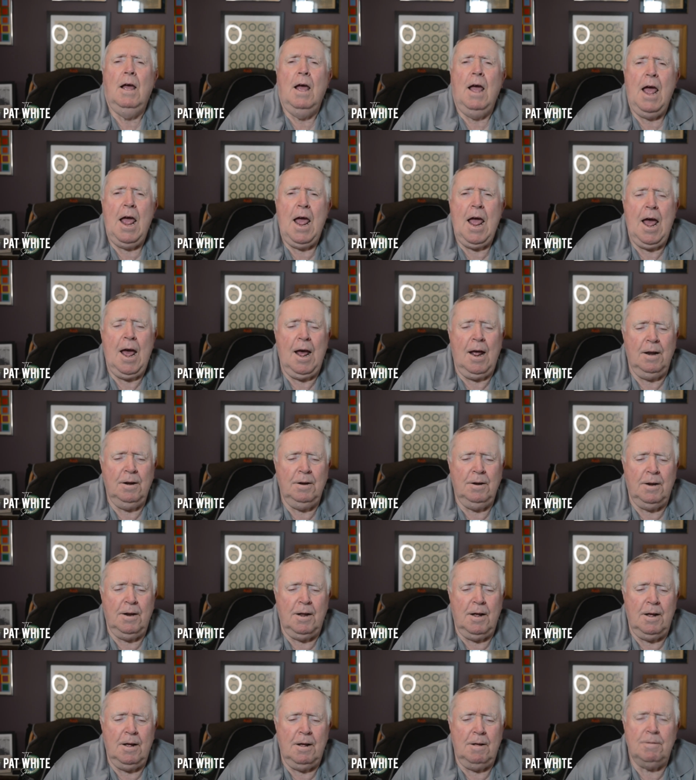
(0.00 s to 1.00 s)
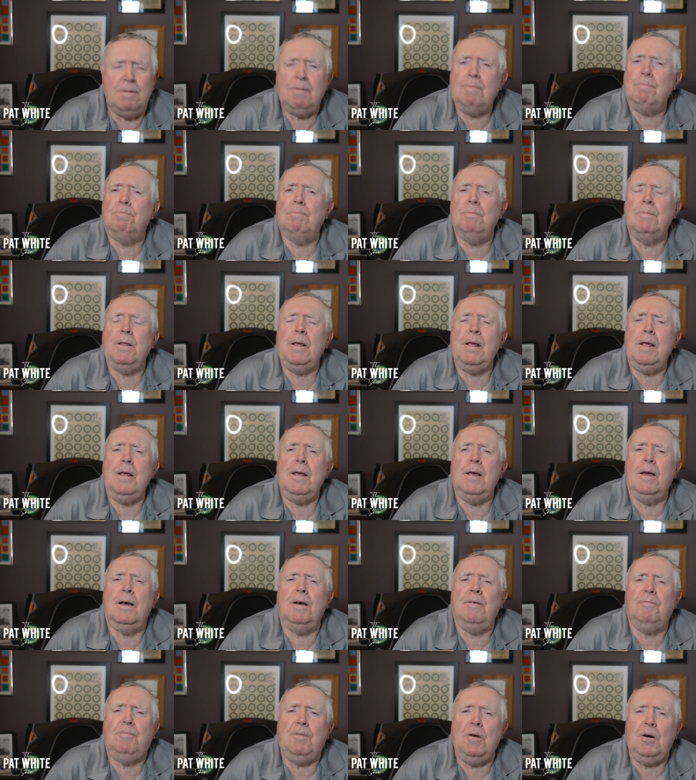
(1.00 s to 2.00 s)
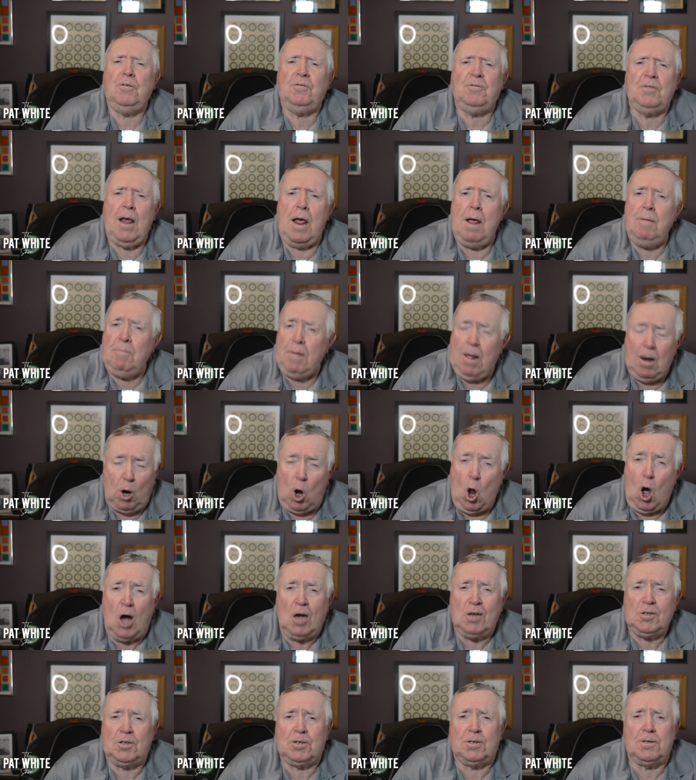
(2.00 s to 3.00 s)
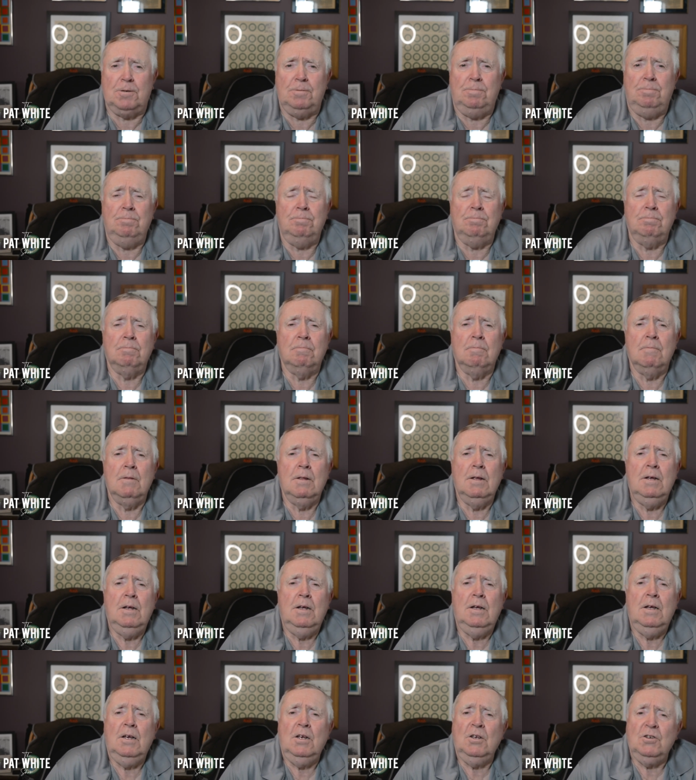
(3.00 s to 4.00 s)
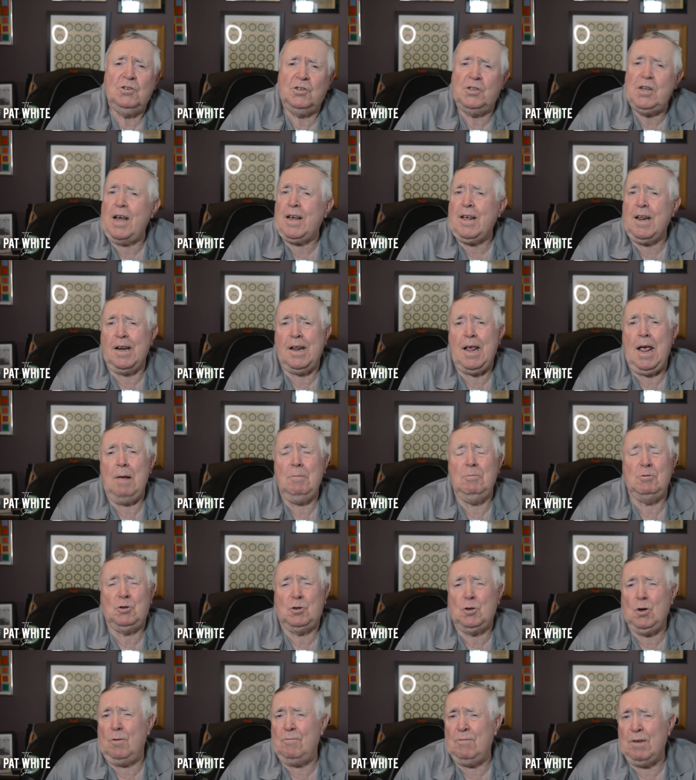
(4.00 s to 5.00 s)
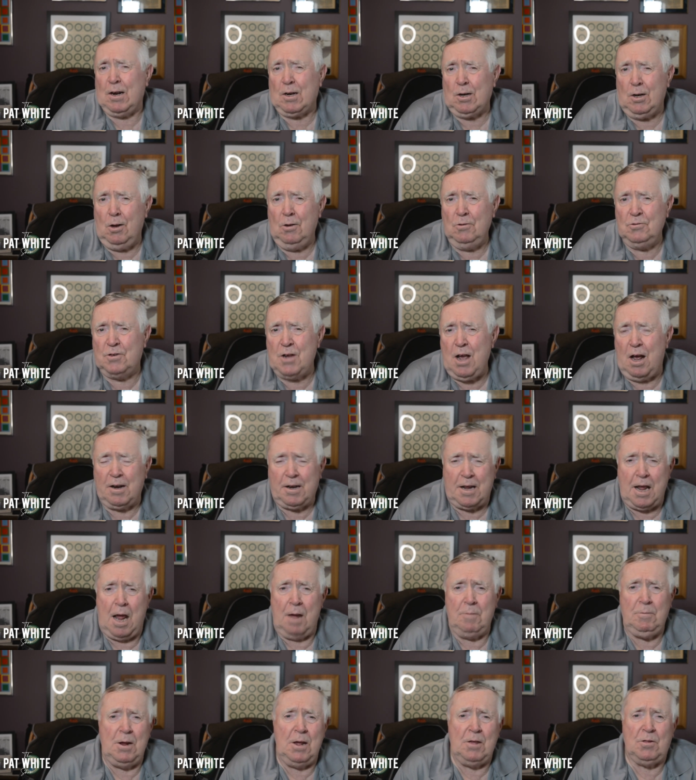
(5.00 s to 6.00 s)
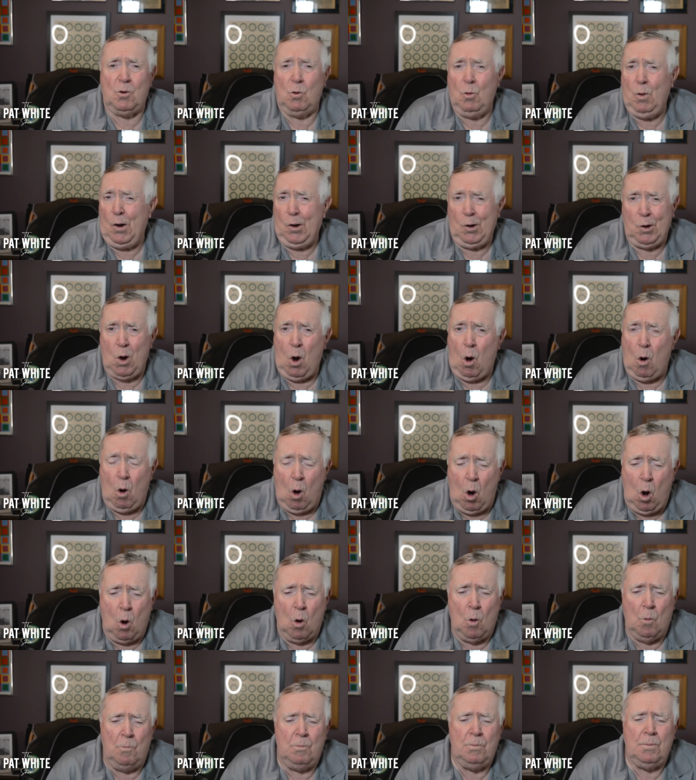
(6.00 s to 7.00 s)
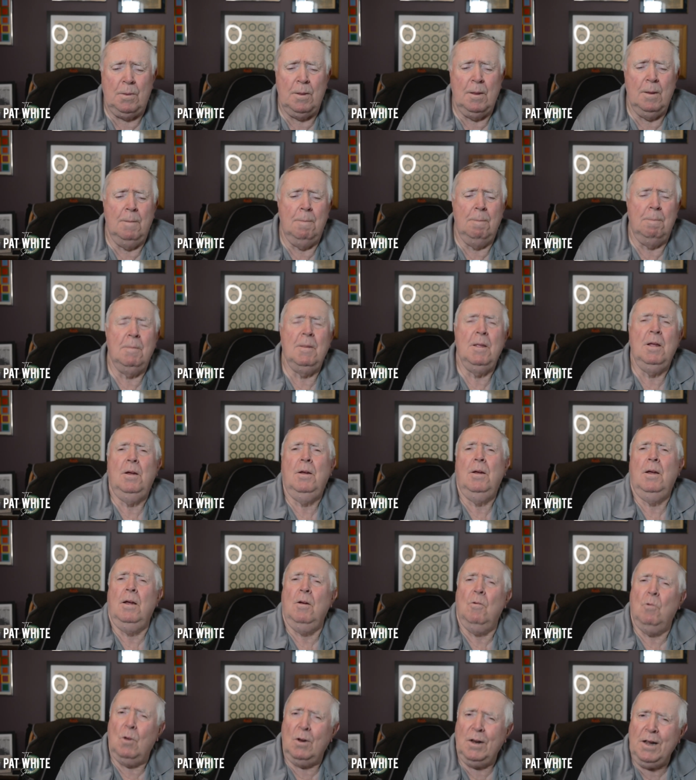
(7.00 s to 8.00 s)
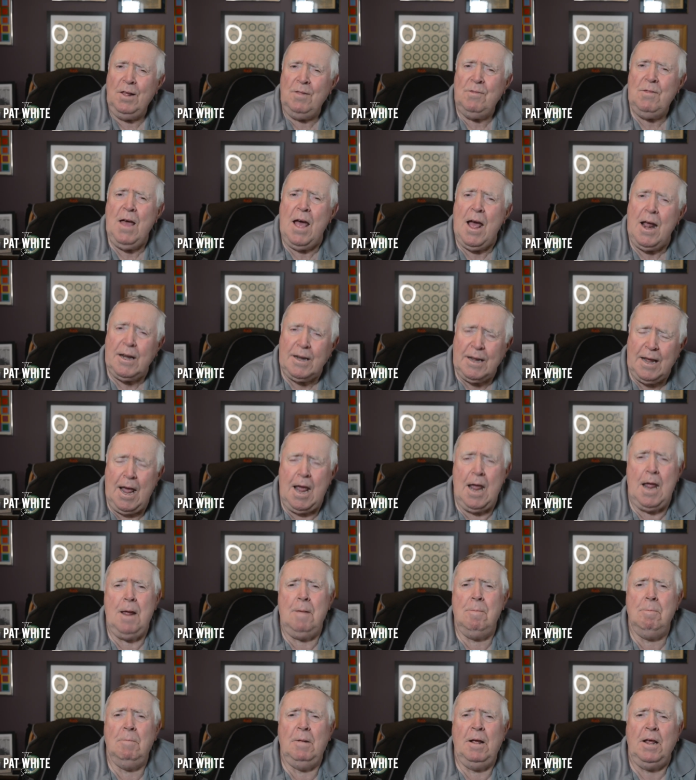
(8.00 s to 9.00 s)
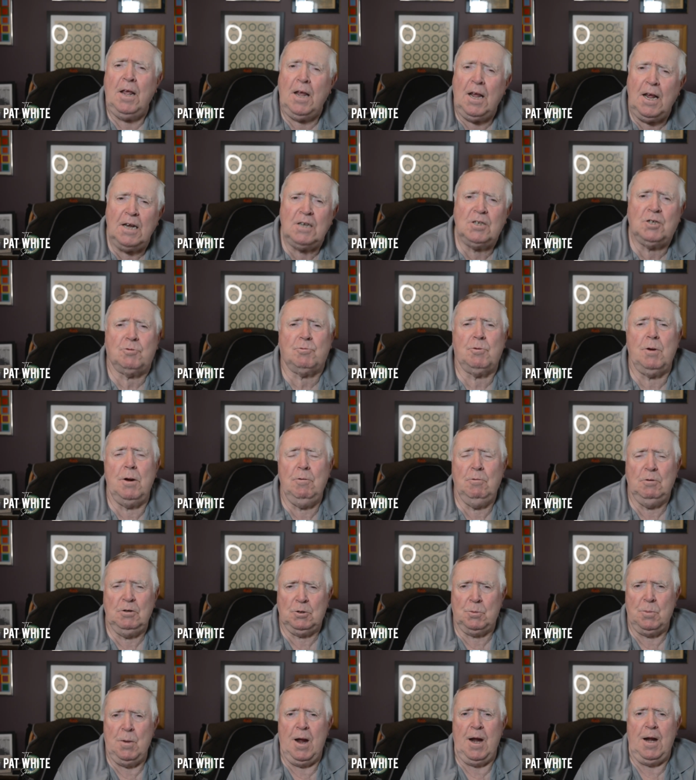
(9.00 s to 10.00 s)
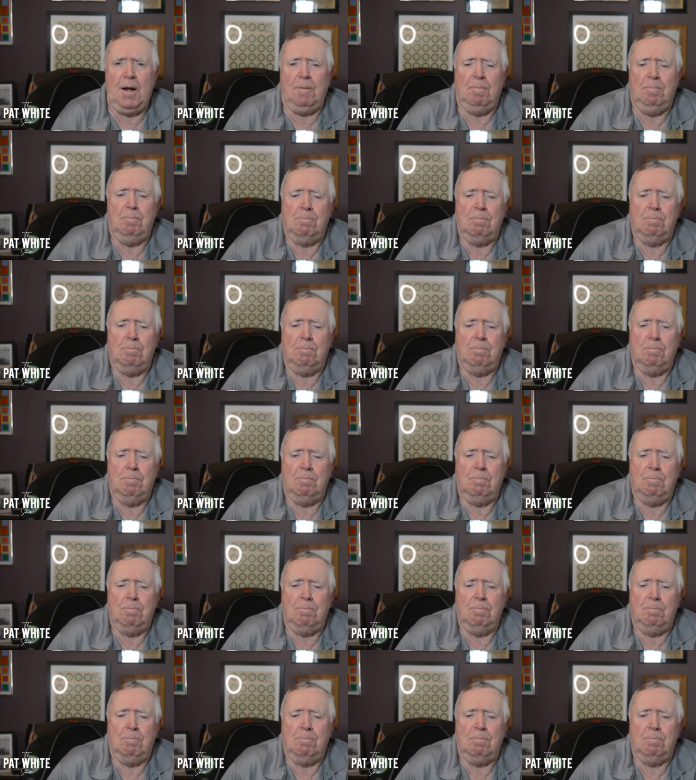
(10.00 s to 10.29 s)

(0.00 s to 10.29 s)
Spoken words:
And the first game they lost. Second game was sort of a closeout game. You either win or go home. Well, in that game, history was made.